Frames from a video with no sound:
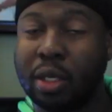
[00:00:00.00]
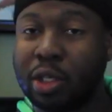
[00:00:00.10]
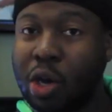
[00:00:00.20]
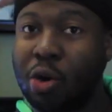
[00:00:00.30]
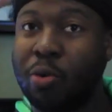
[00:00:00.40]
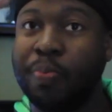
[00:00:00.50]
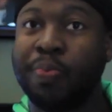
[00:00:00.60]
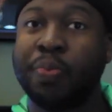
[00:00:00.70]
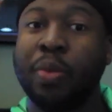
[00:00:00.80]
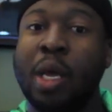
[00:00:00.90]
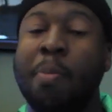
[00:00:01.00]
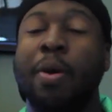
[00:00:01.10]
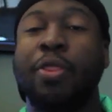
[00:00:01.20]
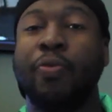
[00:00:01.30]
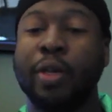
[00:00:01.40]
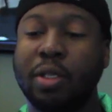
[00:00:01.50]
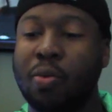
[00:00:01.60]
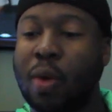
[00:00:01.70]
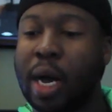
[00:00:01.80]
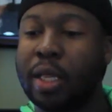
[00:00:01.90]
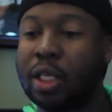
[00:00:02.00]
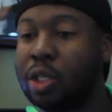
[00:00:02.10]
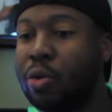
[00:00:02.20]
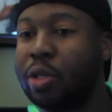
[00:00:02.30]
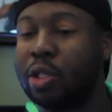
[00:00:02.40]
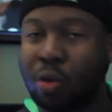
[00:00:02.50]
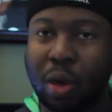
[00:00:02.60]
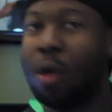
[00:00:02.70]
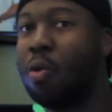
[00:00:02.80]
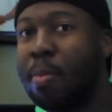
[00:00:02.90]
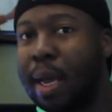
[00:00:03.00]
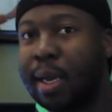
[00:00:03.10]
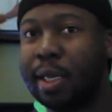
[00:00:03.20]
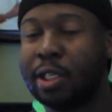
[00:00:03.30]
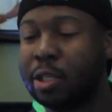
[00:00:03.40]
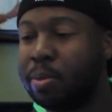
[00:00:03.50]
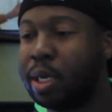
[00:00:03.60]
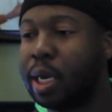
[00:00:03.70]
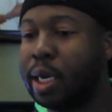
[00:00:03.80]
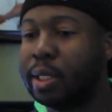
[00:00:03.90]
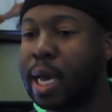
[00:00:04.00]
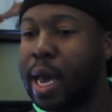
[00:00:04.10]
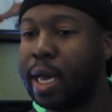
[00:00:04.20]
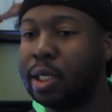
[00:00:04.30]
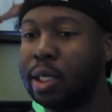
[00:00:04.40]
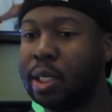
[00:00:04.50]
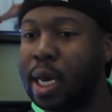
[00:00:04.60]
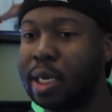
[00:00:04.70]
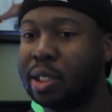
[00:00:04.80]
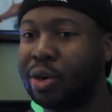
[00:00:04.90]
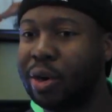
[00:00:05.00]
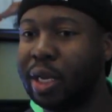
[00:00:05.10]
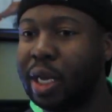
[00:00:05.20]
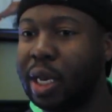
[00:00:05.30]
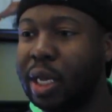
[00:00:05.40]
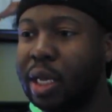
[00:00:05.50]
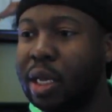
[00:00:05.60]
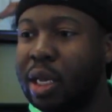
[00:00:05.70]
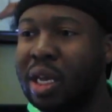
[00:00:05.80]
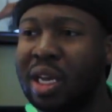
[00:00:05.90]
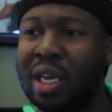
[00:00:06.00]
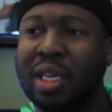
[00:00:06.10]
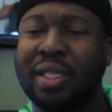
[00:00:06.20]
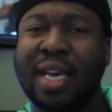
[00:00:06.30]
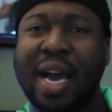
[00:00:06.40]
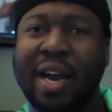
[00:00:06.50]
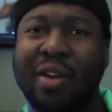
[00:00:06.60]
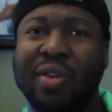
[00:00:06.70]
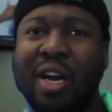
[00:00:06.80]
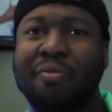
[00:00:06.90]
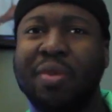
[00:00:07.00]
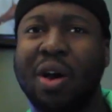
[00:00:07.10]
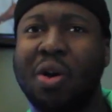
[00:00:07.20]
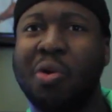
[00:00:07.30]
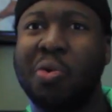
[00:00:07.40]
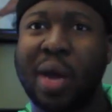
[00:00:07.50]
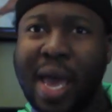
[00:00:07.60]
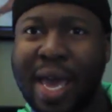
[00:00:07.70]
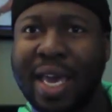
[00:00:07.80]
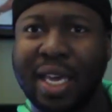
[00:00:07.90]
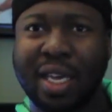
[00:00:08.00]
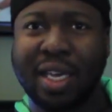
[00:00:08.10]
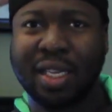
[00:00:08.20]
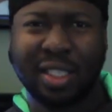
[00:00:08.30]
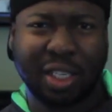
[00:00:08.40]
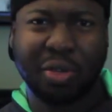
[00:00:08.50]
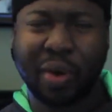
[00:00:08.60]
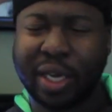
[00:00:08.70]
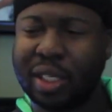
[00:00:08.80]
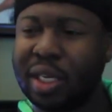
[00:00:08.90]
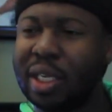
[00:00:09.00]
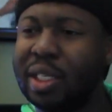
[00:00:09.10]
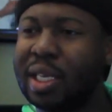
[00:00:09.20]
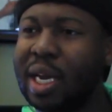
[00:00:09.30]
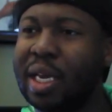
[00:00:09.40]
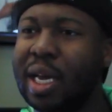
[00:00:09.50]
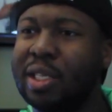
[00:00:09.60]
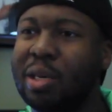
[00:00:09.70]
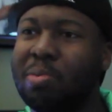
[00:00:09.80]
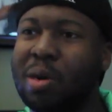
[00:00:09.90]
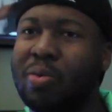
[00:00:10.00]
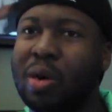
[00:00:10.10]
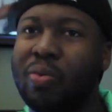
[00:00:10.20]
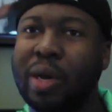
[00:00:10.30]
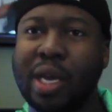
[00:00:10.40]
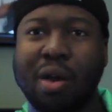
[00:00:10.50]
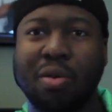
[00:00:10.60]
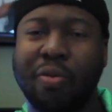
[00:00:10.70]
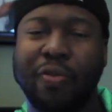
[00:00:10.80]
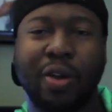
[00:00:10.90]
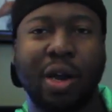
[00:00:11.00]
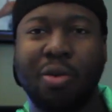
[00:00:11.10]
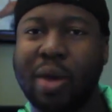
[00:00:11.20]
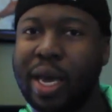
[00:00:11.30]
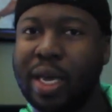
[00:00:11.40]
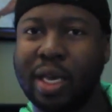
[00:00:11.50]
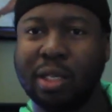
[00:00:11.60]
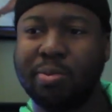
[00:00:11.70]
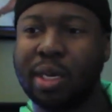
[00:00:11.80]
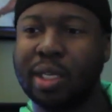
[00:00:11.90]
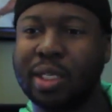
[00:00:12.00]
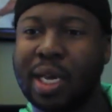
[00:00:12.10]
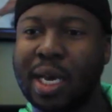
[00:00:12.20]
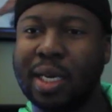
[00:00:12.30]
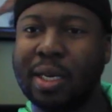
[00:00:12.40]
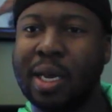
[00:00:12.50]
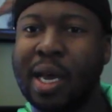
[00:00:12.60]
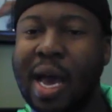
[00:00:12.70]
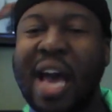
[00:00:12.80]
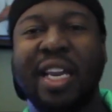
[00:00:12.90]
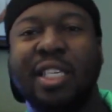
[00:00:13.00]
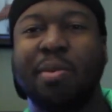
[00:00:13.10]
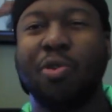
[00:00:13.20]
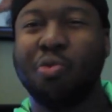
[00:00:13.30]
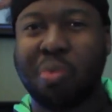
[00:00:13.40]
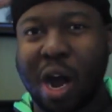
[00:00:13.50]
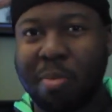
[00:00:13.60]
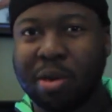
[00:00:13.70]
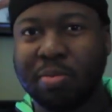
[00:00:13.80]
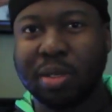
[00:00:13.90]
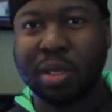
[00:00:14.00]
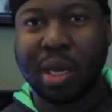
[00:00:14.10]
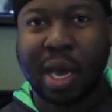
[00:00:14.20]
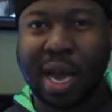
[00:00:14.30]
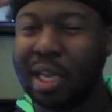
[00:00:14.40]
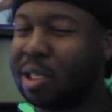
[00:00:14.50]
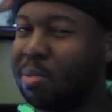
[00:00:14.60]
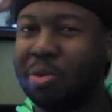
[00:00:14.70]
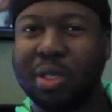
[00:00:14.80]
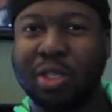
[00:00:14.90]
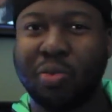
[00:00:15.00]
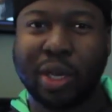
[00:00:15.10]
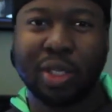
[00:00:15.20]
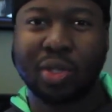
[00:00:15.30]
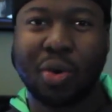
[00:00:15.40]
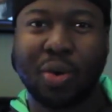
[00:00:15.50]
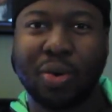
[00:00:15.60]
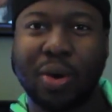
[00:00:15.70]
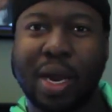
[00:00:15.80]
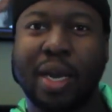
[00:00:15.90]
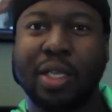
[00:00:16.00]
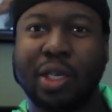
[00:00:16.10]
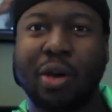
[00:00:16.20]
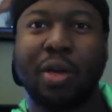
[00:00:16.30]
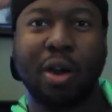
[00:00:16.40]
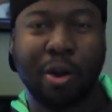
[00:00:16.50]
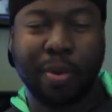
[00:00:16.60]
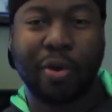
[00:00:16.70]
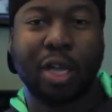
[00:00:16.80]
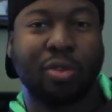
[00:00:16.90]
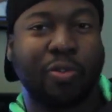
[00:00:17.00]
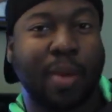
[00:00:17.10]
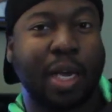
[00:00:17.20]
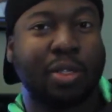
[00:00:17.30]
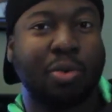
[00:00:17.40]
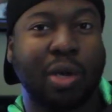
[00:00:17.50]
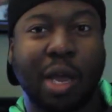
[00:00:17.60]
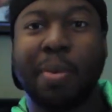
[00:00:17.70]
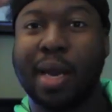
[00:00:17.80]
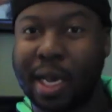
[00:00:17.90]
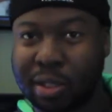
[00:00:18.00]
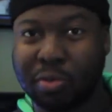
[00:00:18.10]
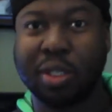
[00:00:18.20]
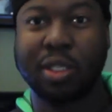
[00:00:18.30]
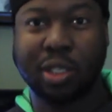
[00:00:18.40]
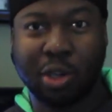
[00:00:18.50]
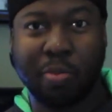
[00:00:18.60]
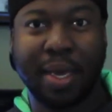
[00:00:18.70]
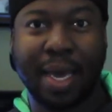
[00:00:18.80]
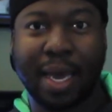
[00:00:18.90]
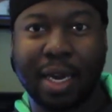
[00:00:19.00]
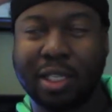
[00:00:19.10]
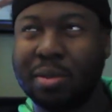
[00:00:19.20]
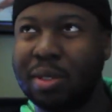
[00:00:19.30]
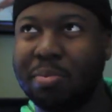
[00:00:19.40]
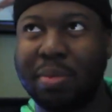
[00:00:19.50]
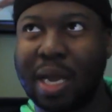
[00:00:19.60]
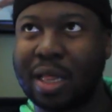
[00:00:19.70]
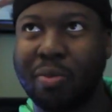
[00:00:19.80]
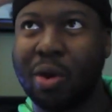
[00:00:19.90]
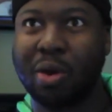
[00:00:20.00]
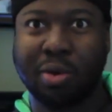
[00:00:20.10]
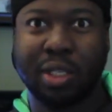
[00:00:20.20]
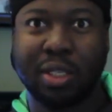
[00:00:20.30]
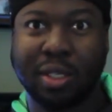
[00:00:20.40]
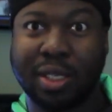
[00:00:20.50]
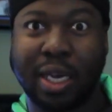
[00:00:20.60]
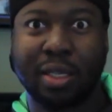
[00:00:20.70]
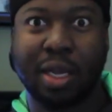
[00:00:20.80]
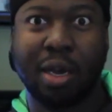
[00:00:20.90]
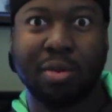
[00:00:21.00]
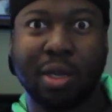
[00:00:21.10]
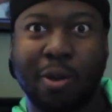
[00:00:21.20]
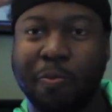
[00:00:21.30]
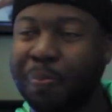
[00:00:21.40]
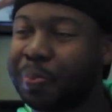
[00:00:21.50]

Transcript: So, but the reason why this show is so low on my list is because I actually kind of started getting tired of the whole A situation. It just kind of got to the point where when y'all gonna figure out who A is? Because it's kind of, I need some new problems. I need some new situations going on. I need y'all to hurry up and graduate from high school. Because they've been in high school since the show began. I think we're going on season 6 now. So,